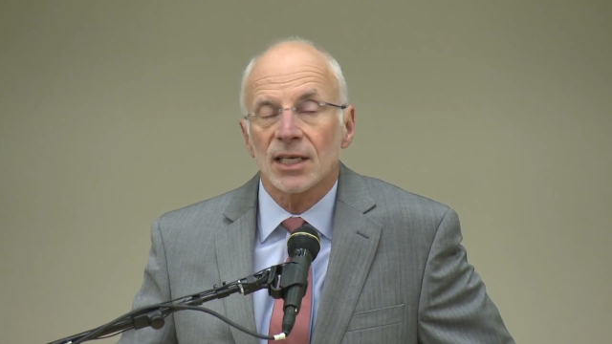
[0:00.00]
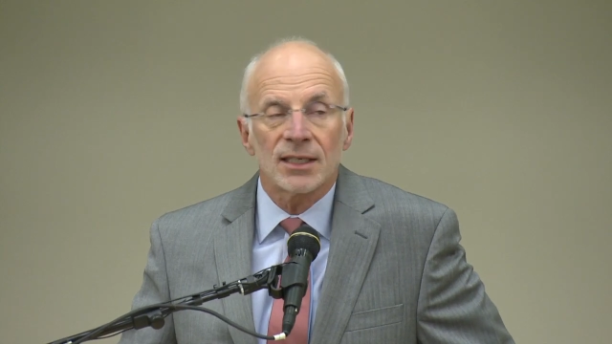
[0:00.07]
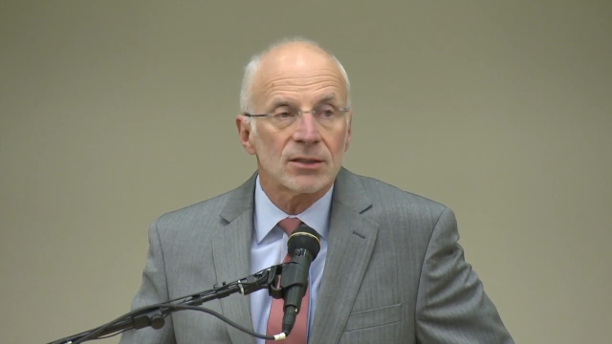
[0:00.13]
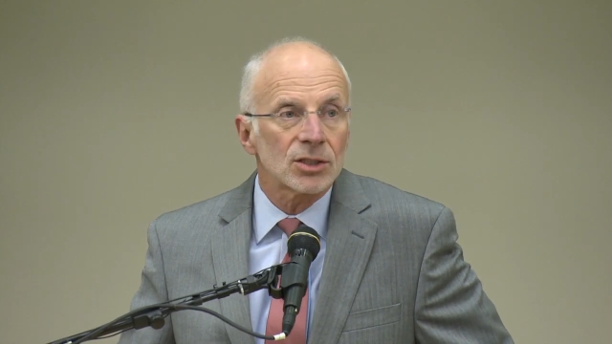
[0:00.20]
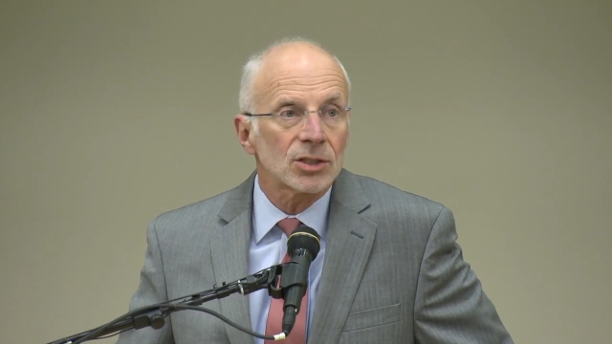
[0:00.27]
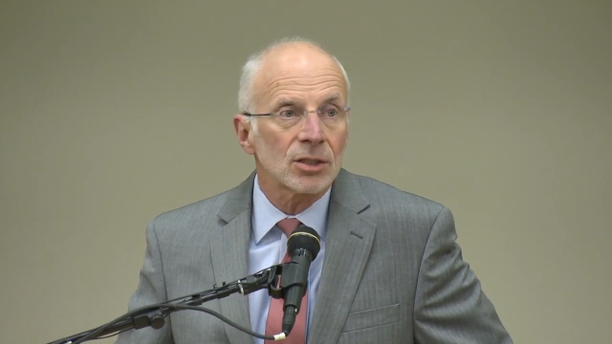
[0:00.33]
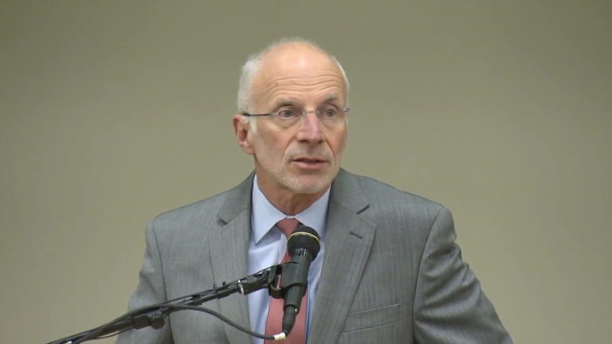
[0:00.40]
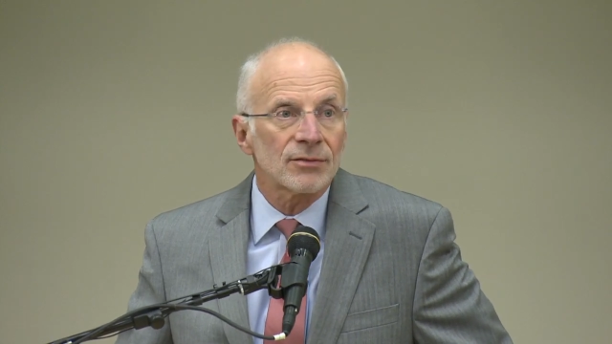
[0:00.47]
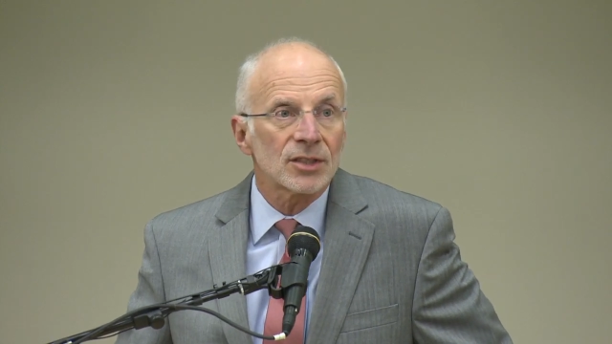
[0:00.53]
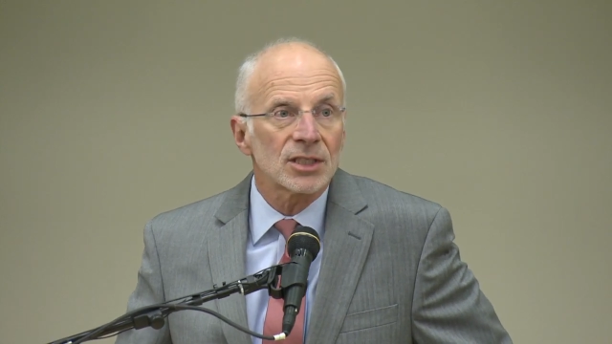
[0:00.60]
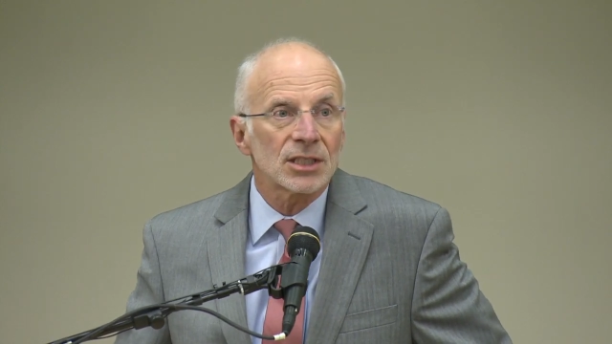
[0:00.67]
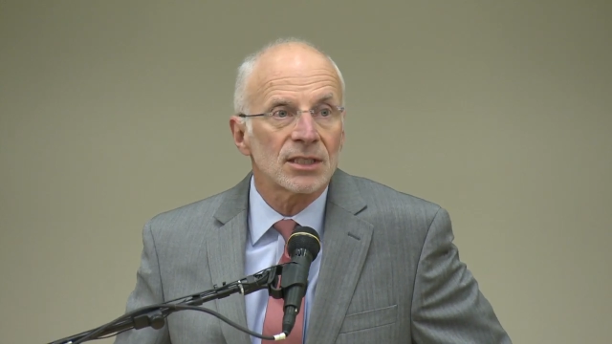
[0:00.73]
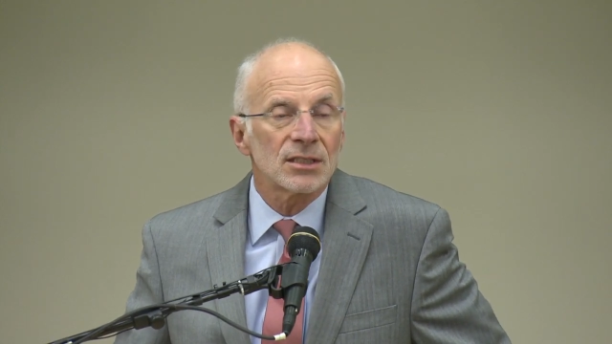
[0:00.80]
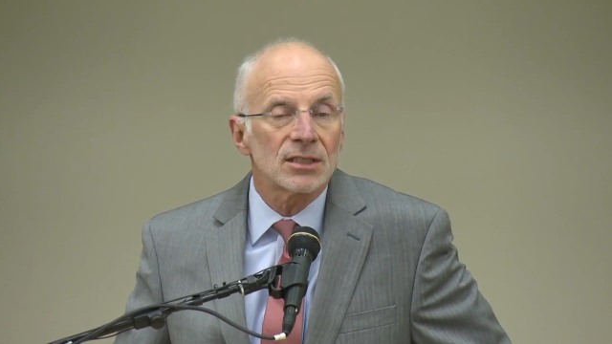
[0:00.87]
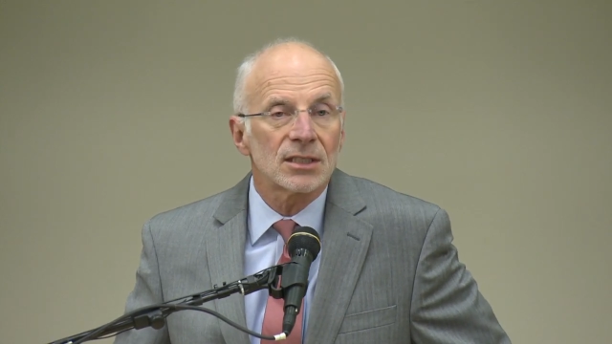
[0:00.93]
and
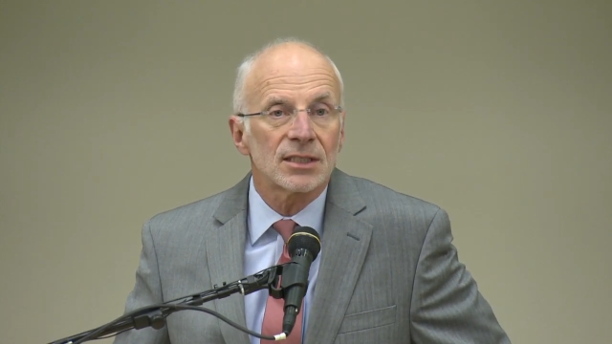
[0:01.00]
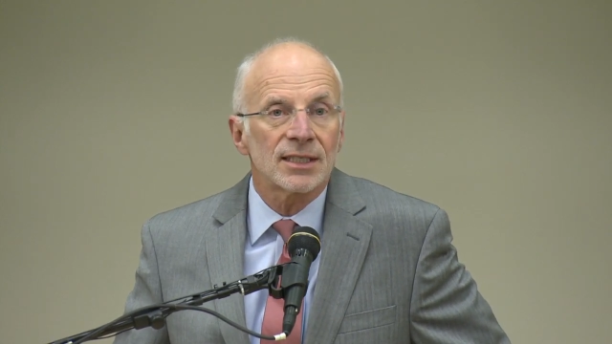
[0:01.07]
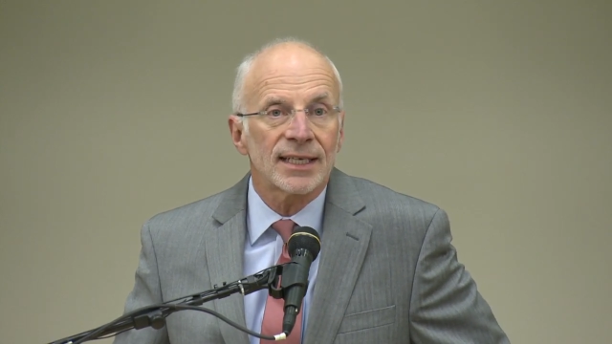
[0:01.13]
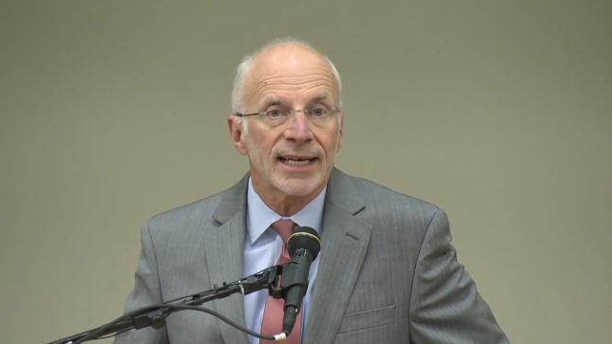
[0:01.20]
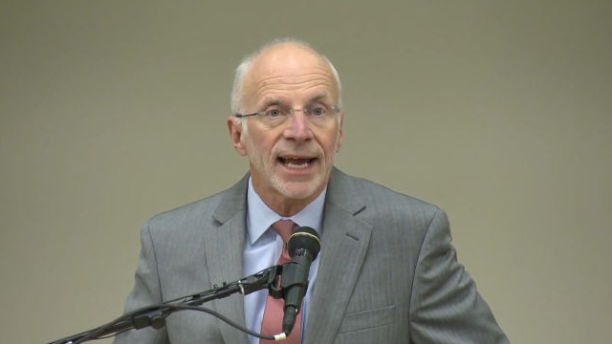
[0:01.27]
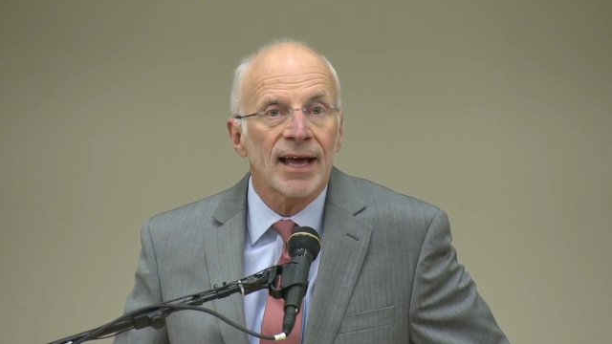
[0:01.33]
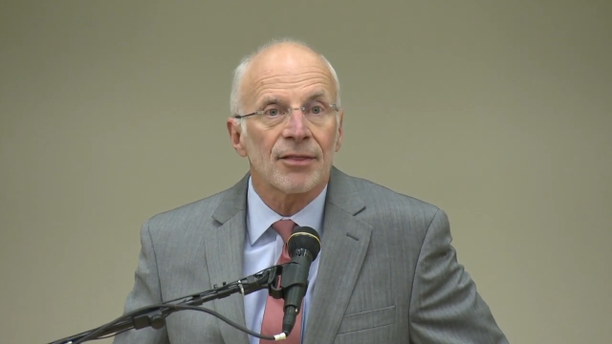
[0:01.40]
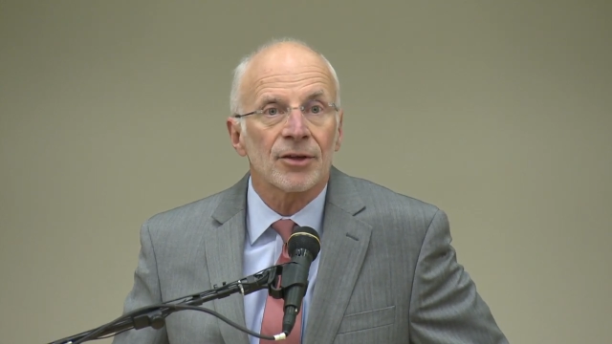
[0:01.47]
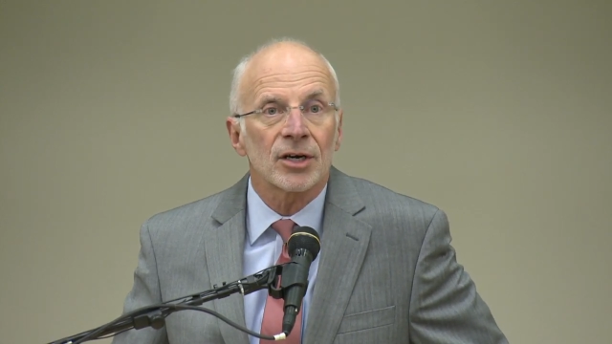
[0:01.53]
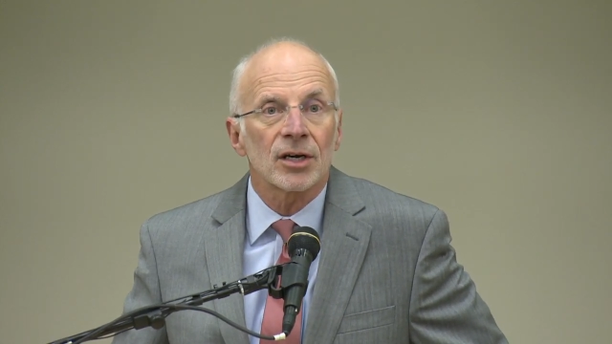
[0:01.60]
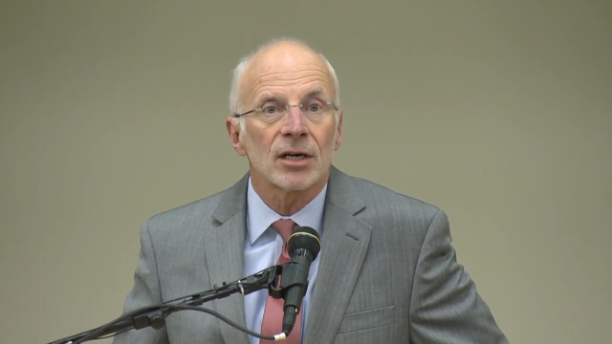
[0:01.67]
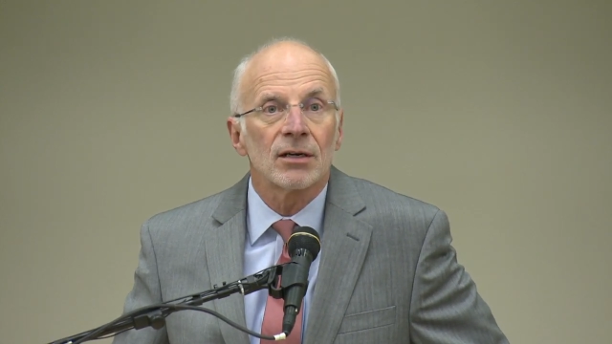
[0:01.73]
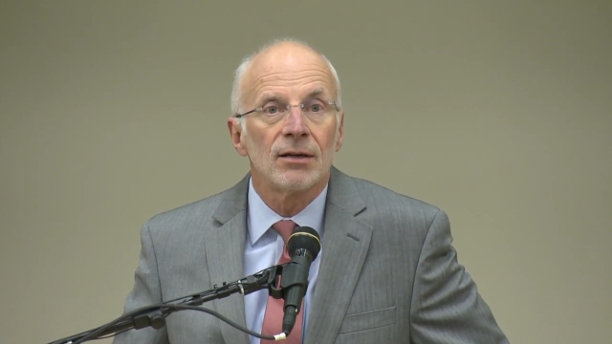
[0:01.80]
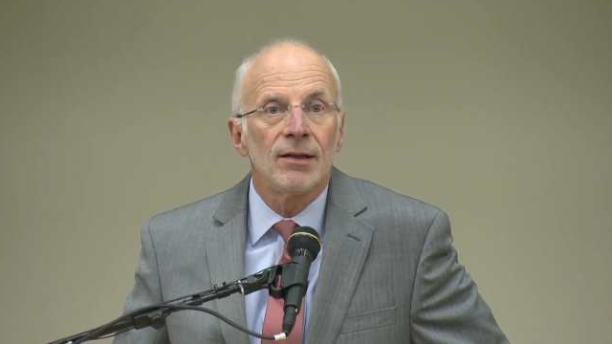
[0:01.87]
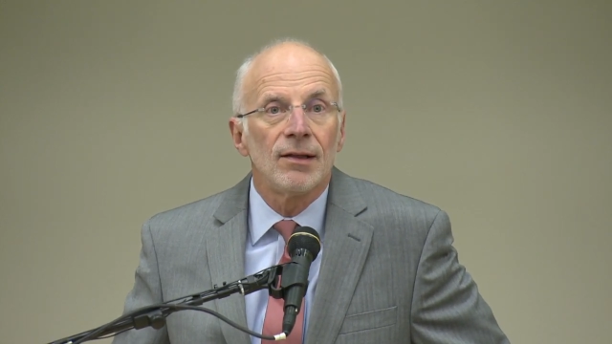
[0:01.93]
services together